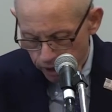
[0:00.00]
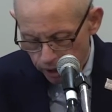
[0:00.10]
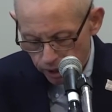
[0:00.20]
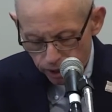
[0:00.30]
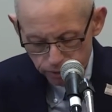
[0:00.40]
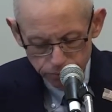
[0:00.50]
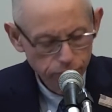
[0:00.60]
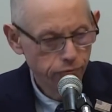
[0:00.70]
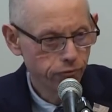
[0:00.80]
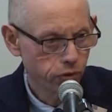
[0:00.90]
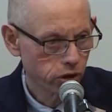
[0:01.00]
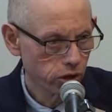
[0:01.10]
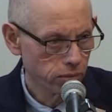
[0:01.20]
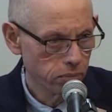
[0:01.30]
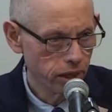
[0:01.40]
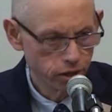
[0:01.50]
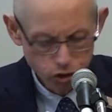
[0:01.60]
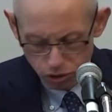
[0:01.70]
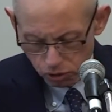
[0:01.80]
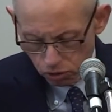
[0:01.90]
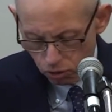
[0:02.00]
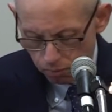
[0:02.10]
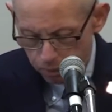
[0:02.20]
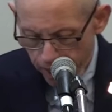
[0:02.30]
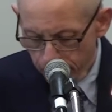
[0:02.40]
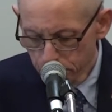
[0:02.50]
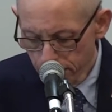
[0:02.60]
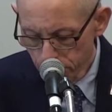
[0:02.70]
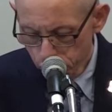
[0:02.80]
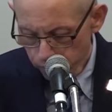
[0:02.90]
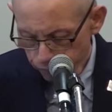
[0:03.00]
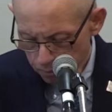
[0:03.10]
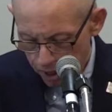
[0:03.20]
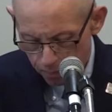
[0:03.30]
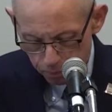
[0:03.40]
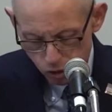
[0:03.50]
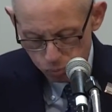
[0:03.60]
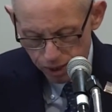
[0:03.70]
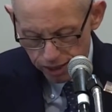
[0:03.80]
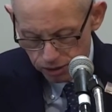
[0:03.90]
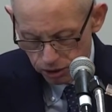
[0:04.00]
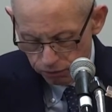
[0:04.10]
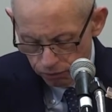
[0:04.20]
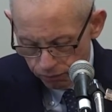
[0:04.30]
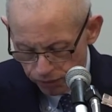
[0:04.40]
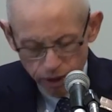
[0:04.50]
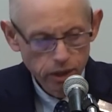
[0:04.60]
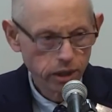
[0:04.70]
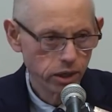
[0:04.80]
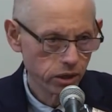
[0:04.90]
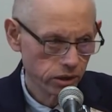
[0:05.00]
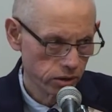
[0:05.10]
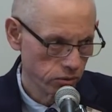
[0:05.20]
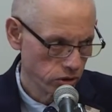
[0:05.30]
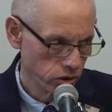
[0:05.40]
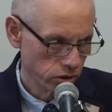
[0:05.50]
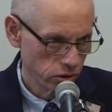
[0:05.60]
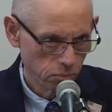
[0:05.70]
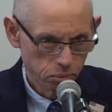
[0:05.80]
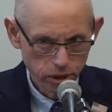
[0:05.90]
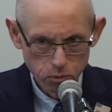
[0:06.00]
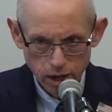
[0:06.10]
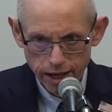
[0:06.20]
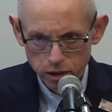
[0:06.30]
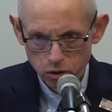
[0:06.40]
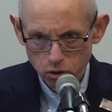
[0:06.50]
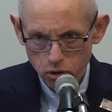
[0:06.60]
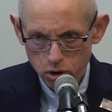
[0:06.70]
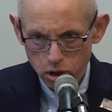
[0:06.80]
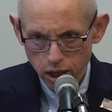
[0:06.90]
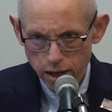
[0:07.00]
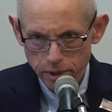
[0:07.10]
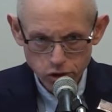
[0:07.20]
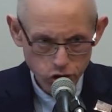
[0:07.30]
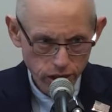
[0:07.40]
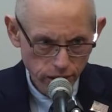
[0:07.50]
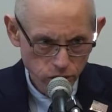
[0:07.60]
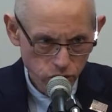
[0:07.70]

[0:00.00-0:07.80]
and for good measure or bad measure, from my perspective, you know, there was pretty radical climate change